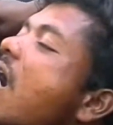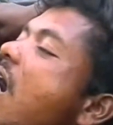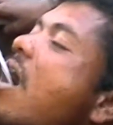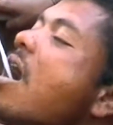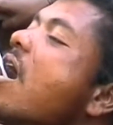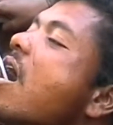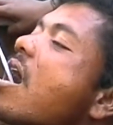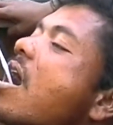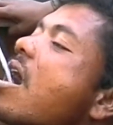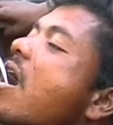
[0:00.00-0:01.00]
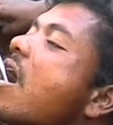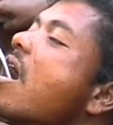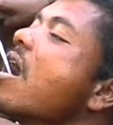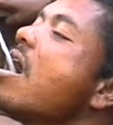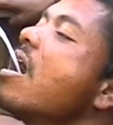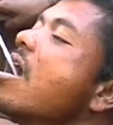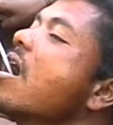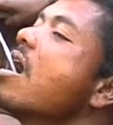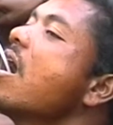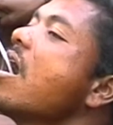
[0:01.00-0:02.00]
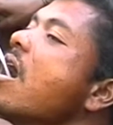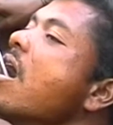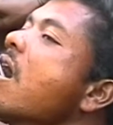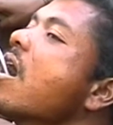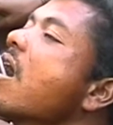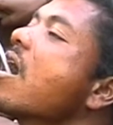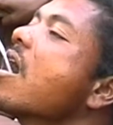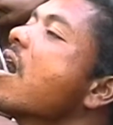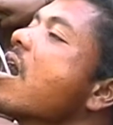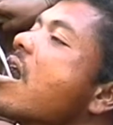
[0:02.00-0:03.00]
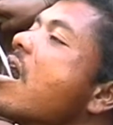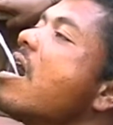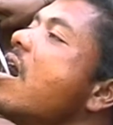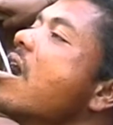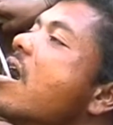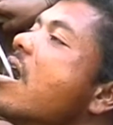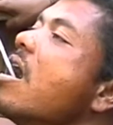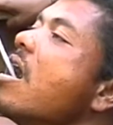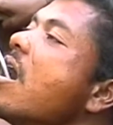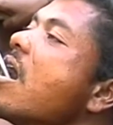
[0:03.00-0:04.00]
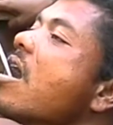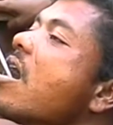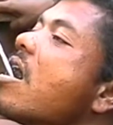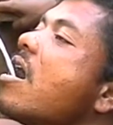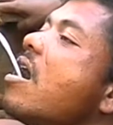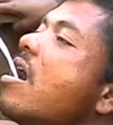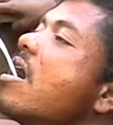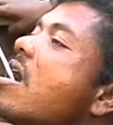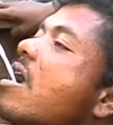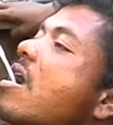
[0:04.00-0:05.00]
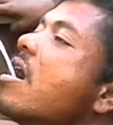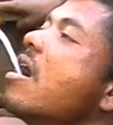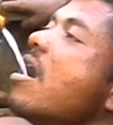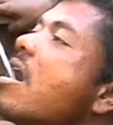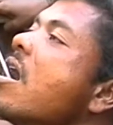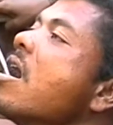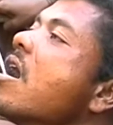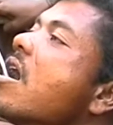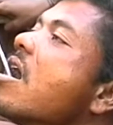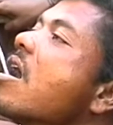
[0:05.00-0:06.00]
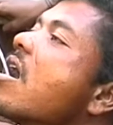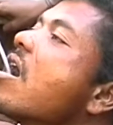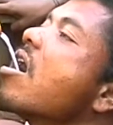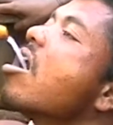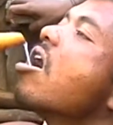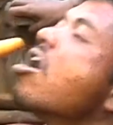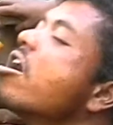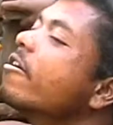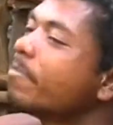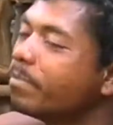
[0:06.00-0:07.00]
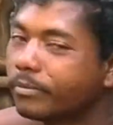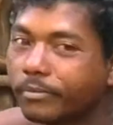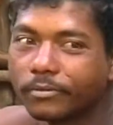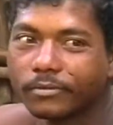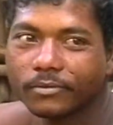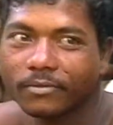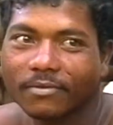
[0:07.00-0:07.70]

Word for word: is expensive in their own way of consuming the liquor, apart from that